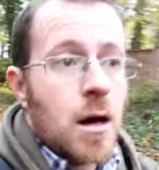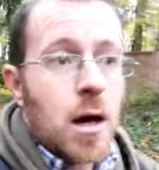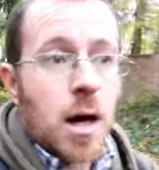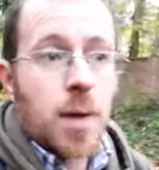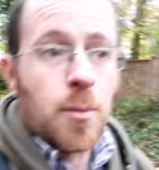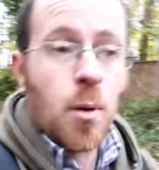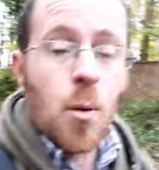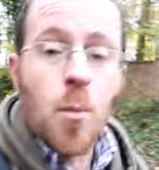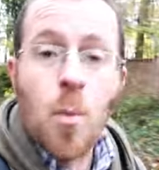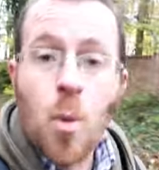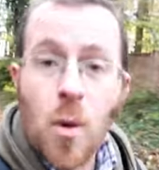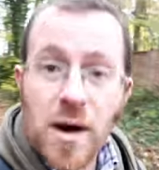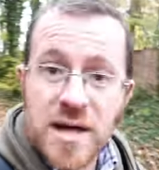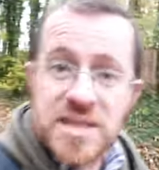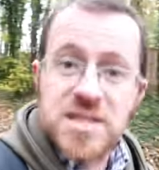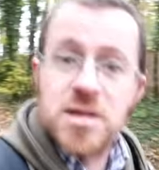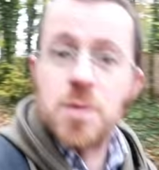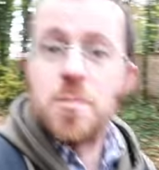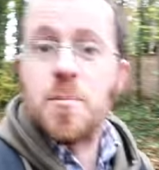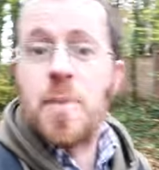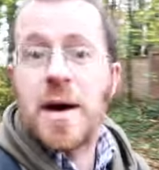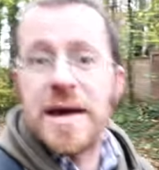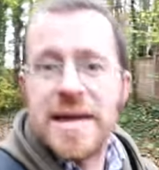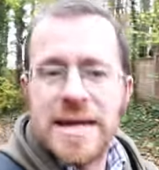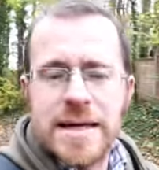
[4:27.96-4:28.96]
I'm on my way to
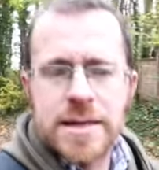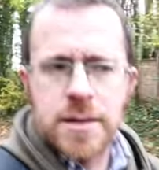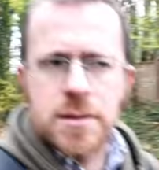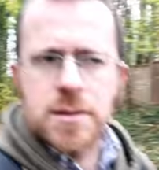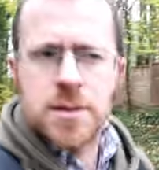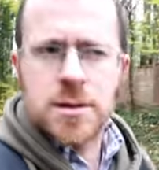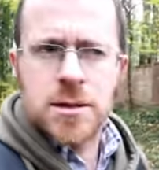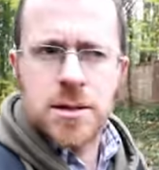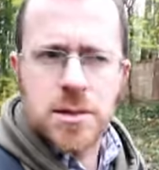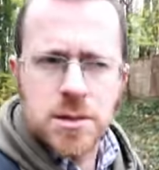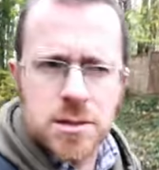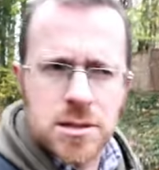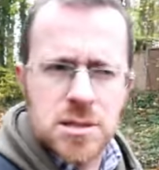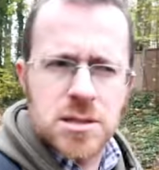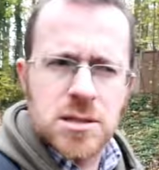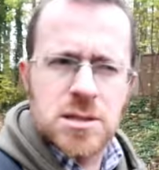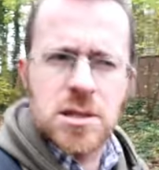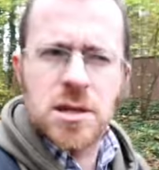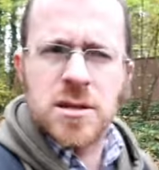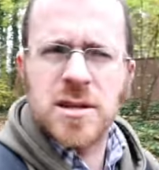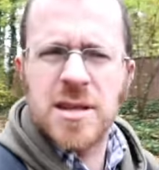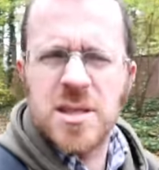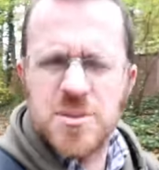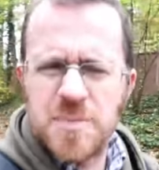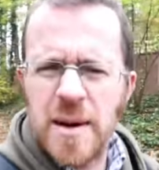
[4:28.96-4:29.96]
Baynard, I
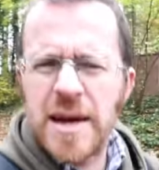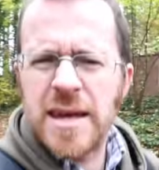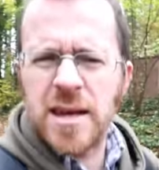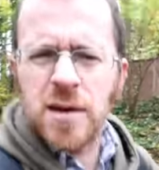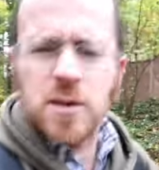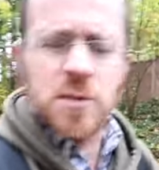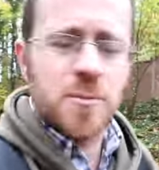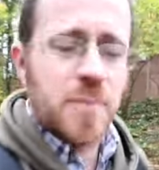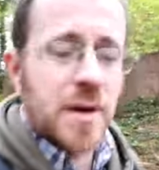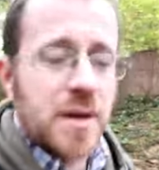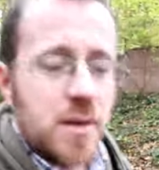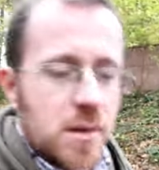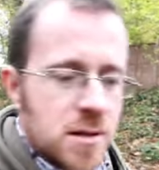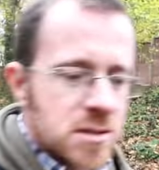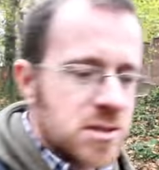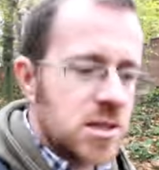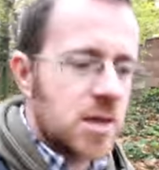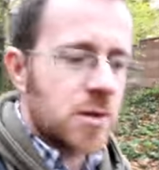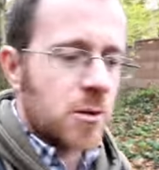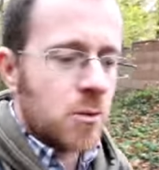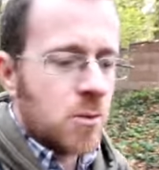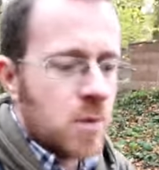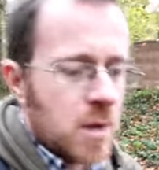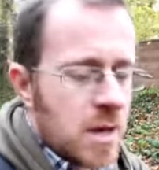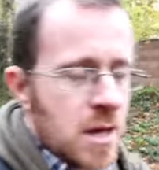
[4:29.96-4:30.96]
think it's Baynard, Baynard
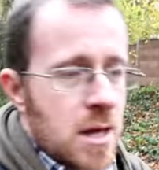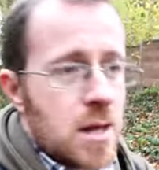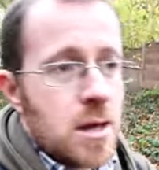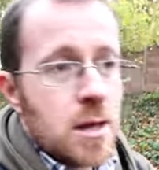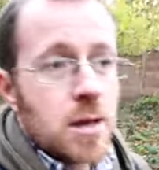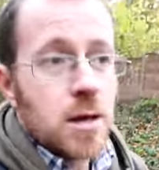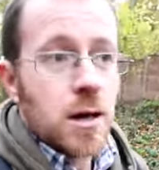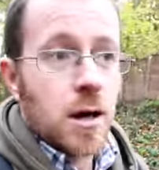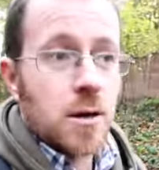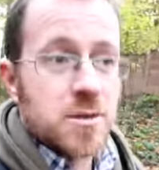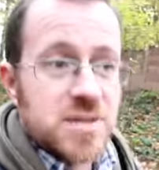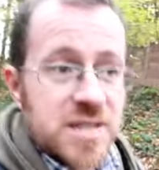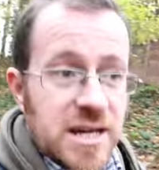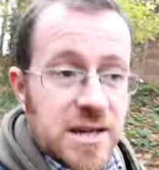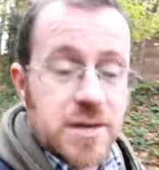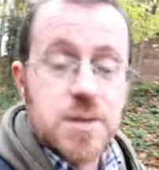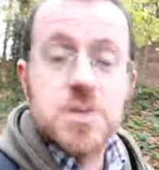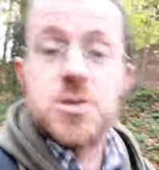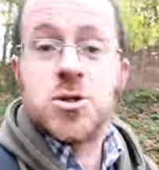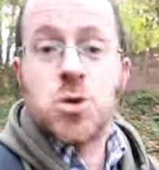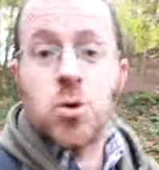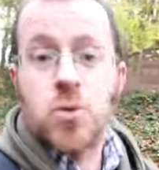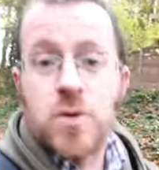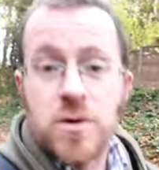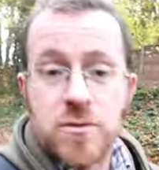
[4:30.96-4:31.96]
Tunnel, I'll tell you the
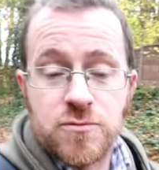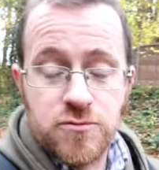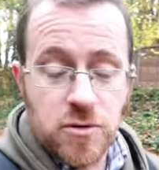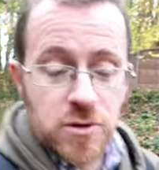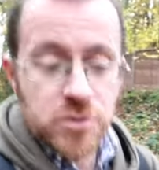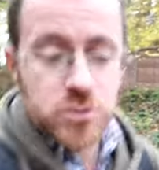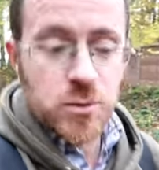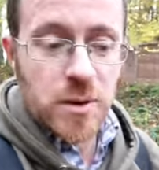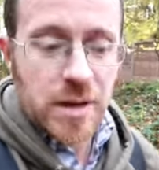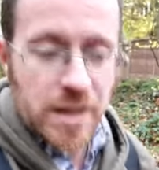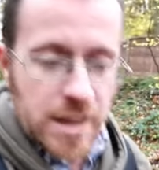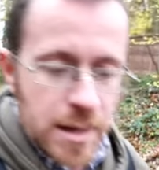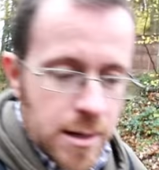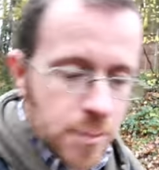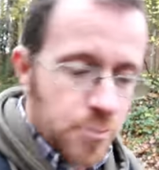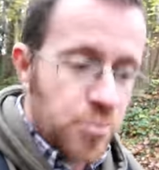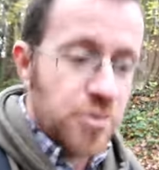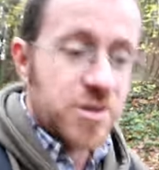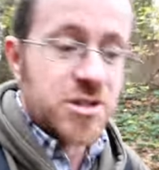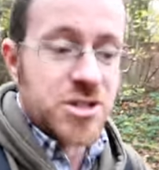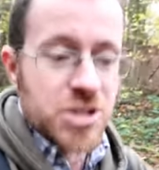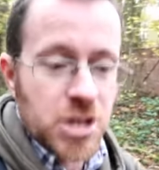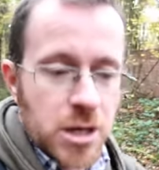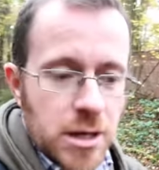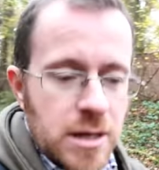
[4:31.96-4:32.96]
story of Roderick
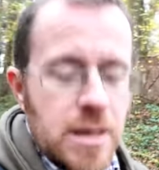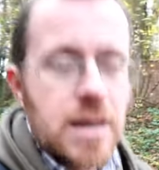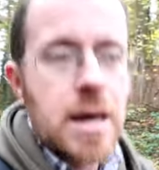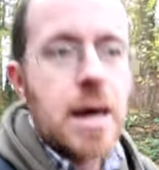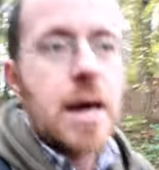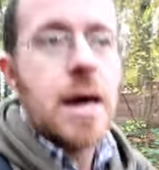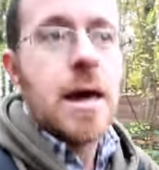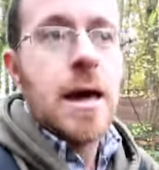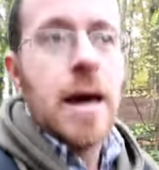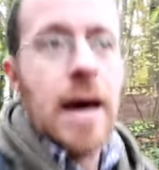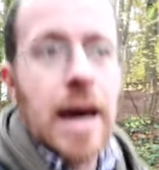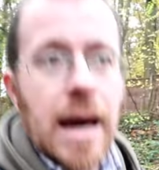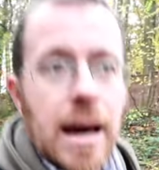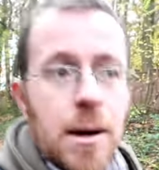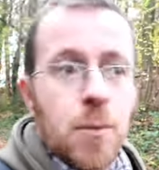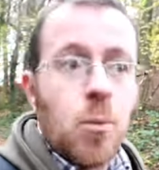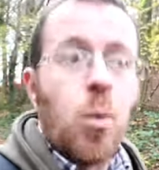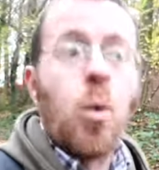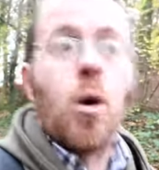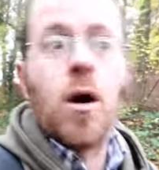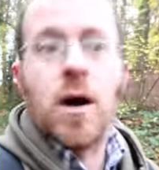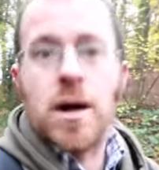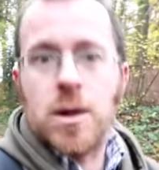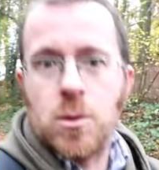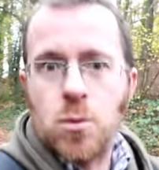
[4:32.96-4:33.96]
Bridge and
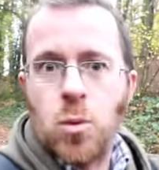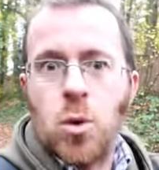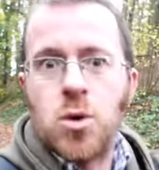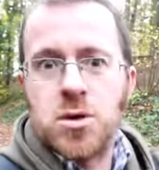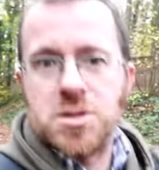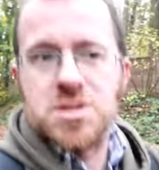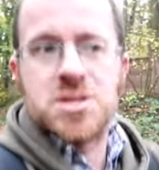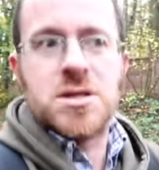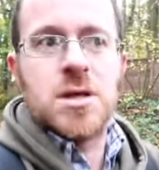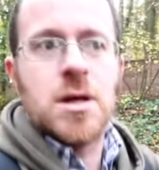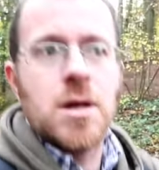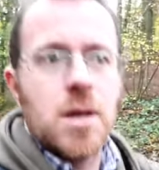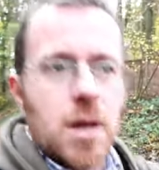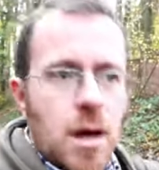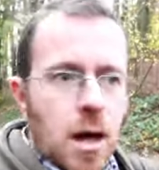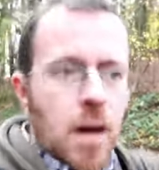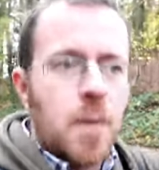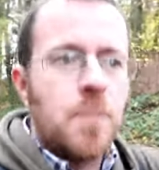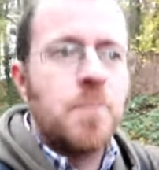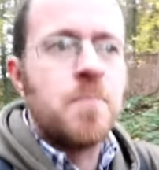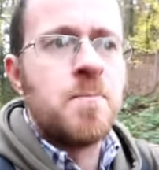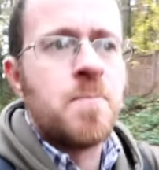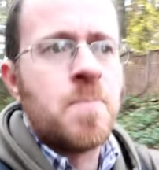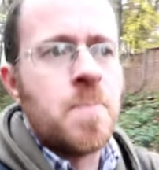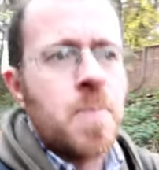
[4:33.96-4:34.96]
why it was
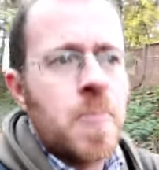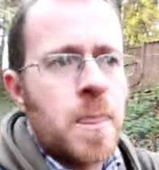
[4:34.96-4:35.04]
um,